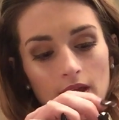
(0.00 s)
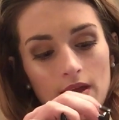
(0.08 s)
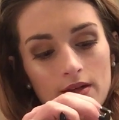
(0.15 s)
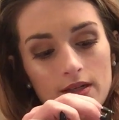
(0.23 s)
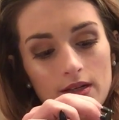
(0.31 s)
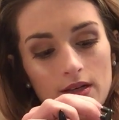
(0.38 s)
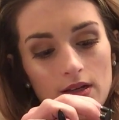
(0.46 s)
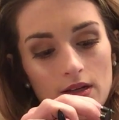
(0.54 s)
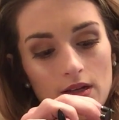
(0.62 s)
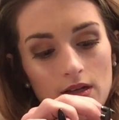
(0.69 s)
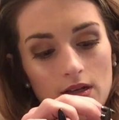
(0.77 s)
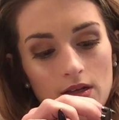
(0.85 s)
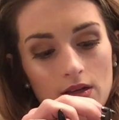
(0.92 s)
And it
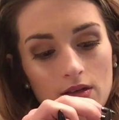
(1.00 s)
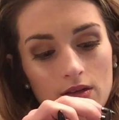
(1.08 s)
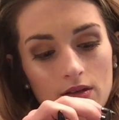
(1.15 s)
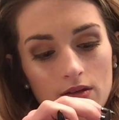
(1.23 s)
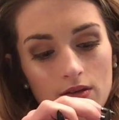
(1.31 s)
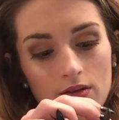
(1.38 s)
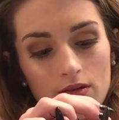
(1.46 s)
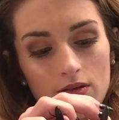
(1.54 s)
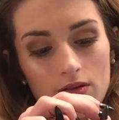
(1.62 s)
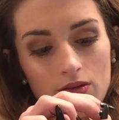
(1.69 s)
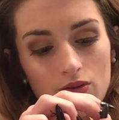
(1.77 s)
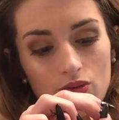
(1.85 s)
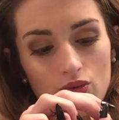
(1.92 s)

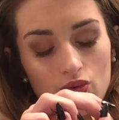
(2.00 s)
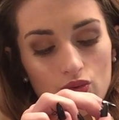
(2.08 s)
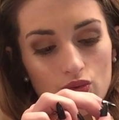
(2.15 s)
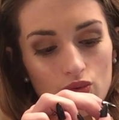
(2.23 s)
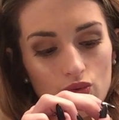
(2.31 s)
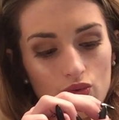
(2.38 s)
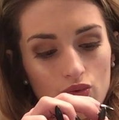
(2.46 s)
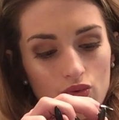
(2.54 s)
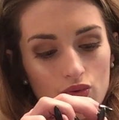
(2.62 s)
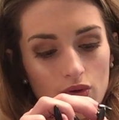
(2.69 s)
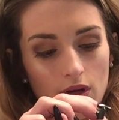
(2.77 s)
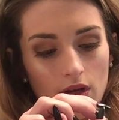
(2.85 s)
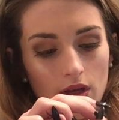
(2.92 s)
is,
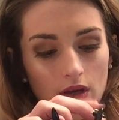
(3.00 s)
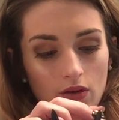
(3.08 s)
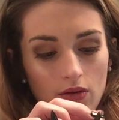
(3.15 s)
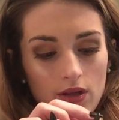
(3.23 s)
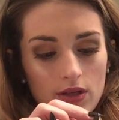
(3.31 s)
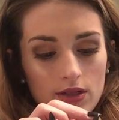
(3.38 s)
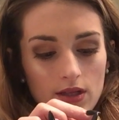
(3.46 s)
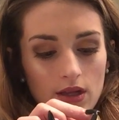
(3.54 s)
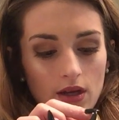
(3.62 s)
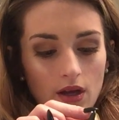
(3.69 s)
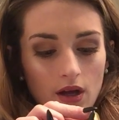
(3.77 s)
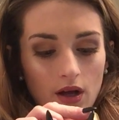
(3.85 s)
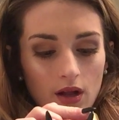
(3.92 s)
I can't really see
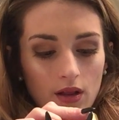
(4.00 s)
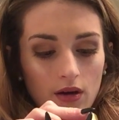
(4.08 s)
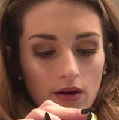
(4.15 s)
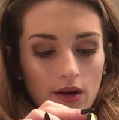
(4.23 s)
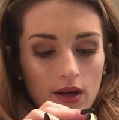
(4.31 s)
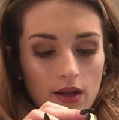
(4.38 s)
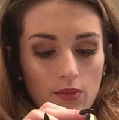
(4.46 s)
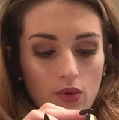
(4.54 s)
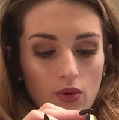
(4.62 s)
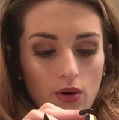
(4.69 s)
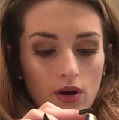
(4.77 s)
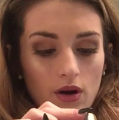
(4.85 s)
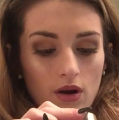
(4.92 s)
the color
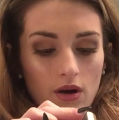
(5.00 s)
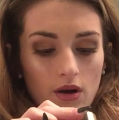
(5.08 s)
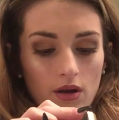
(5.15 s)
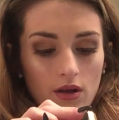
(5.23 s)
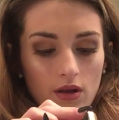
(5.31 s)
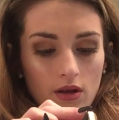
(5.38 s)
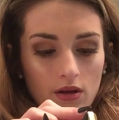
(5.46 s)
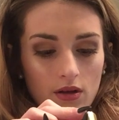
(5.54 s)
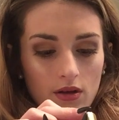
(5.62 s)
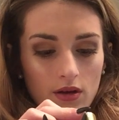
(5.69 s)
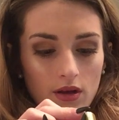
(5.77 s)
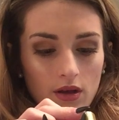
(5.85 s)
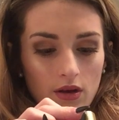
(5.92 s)
anymore
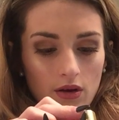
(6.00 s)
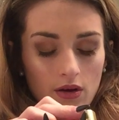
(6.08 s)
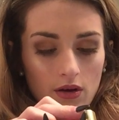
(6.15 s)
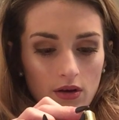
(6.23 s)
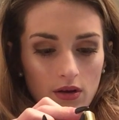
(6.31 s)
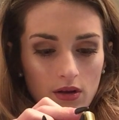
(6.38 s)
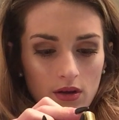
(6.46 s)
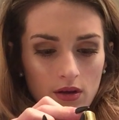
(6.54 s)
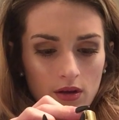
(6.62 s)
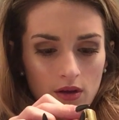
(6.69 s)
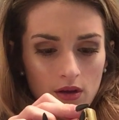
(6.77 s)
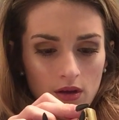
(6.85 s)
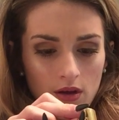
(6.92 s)
here.
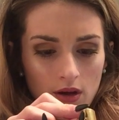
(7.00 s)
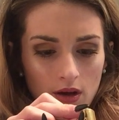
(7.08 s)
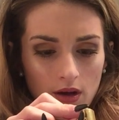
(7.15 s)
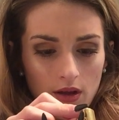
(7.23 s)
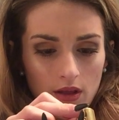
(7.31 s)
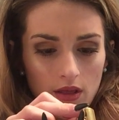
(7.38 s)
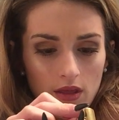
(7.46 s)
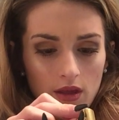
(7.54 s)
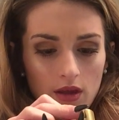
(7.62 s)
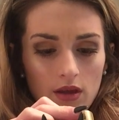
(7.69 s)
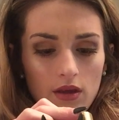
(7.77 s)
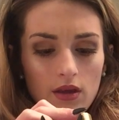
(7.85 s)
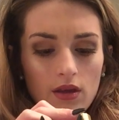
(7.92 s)
I
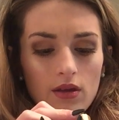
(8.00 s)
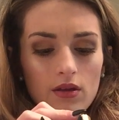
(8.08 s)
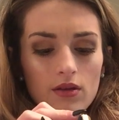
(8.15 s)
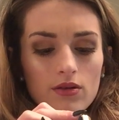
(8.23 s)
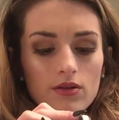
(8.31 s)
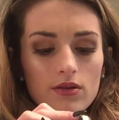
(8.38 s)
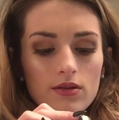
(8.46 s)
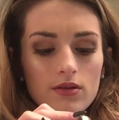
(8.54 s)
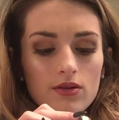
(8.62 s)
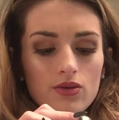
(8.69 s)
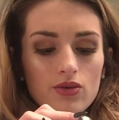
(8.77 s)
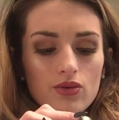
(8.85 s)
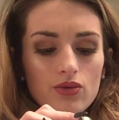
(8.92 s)
think
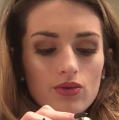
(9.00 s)
it's